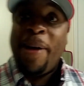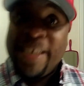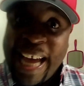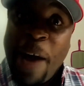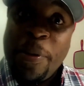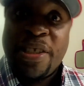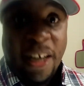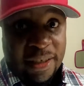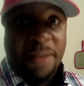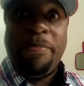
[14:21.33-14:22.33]
And my dad was
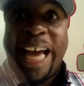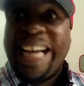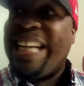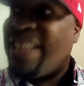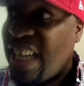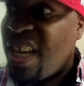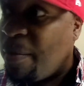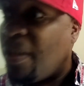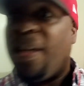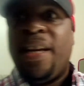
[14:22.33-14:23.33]
cussing back at
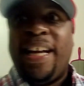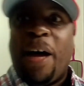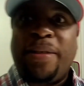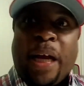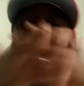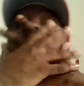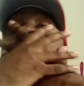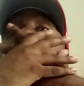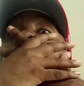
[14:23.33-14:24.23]
them. And I was like,